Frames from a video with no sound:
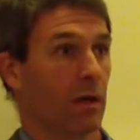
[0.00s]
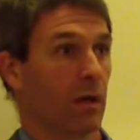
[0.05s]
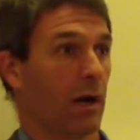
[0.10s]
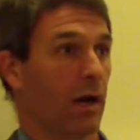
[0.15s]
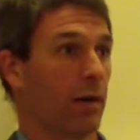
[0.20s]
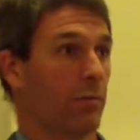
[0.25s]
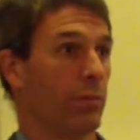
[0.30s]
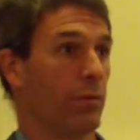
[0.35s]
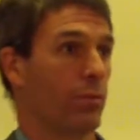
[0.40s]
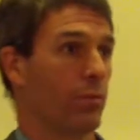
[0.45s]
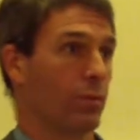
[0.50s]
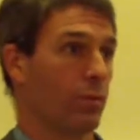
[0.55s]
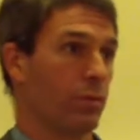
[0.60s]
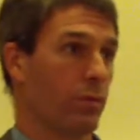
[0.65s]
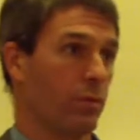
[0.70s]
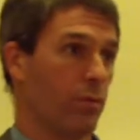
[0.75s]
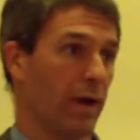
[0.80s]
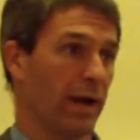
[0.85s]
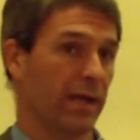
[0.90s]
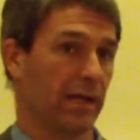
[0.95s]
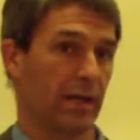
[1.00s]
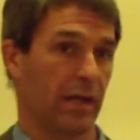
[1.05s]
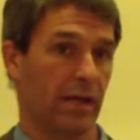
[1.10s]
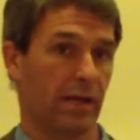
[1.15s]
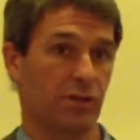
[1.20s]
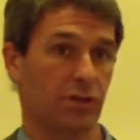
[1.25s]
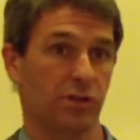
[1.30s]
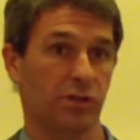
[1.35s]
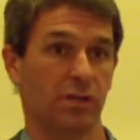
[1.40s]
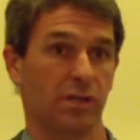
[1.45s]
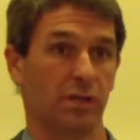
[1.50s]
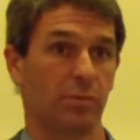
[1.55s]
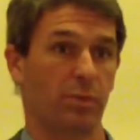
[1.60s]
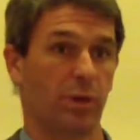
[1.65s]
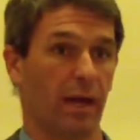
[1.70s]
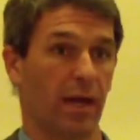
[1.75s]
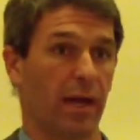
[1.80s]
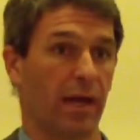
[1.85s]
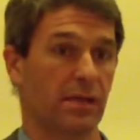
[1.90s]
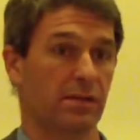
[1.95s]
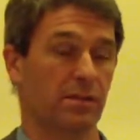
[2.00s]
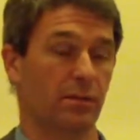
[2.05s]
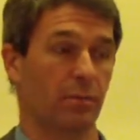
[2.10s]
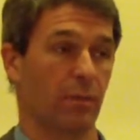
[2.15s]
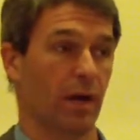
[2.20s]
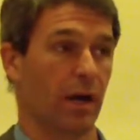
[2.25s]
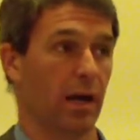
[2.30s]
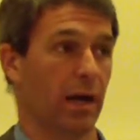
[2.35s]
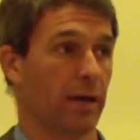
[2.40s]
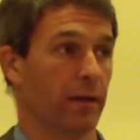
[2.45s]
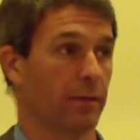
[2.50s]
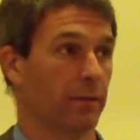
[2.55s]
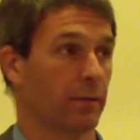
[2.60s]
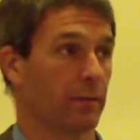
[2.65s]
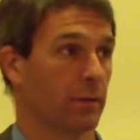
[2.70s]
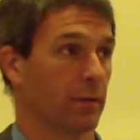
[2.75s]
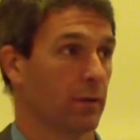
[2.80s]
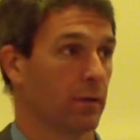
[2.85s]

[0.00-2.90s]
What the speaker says: The regulations EPA has in mind